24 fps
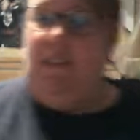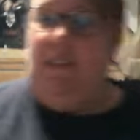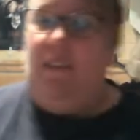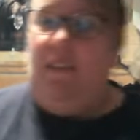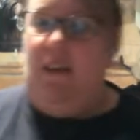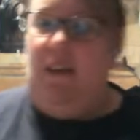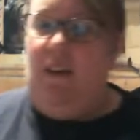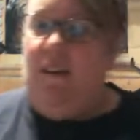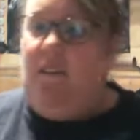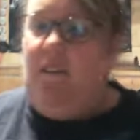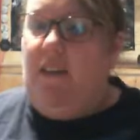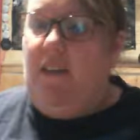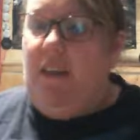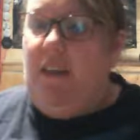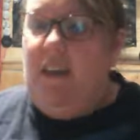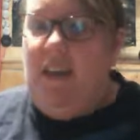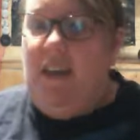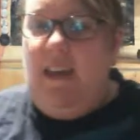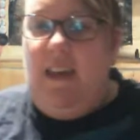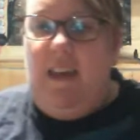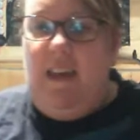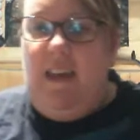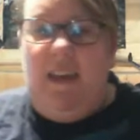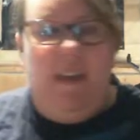Over
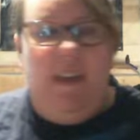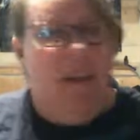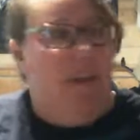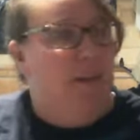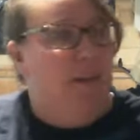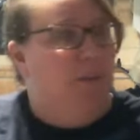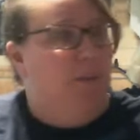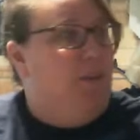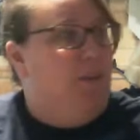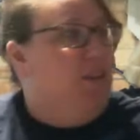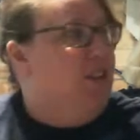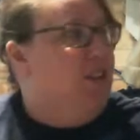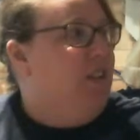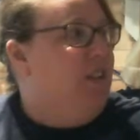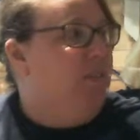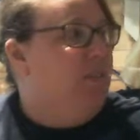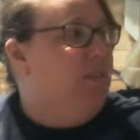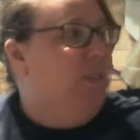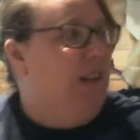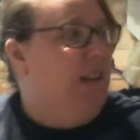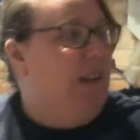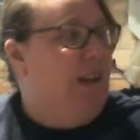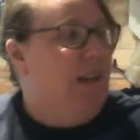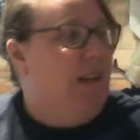here, which is
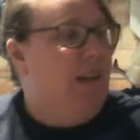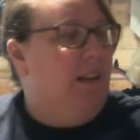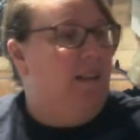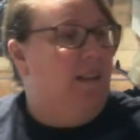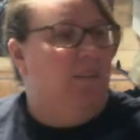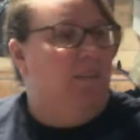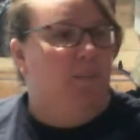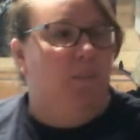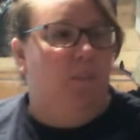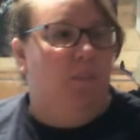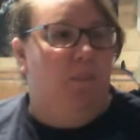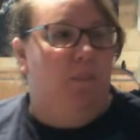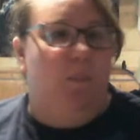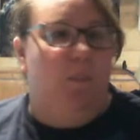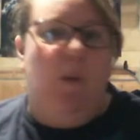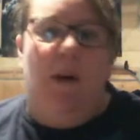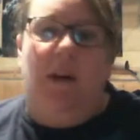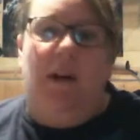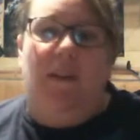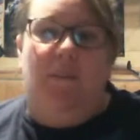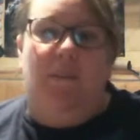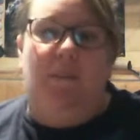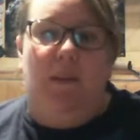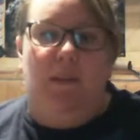my
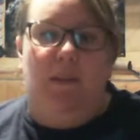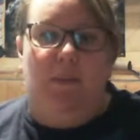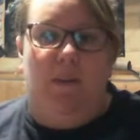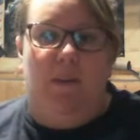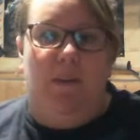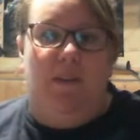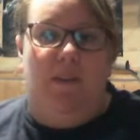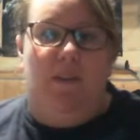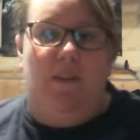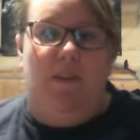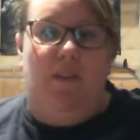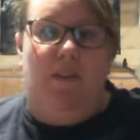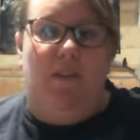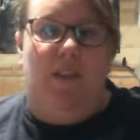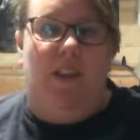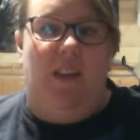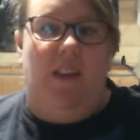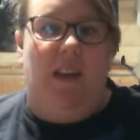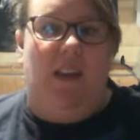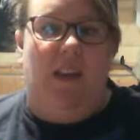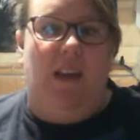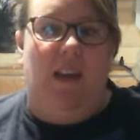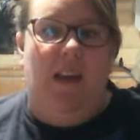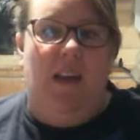workspace where I store
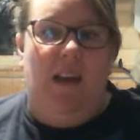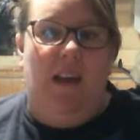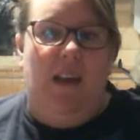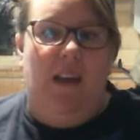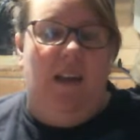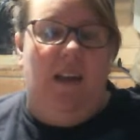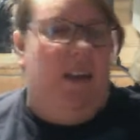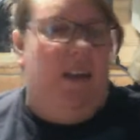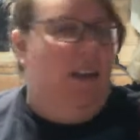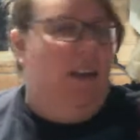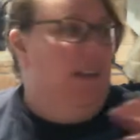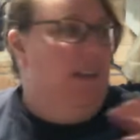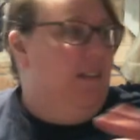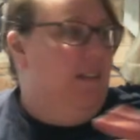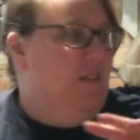everything, is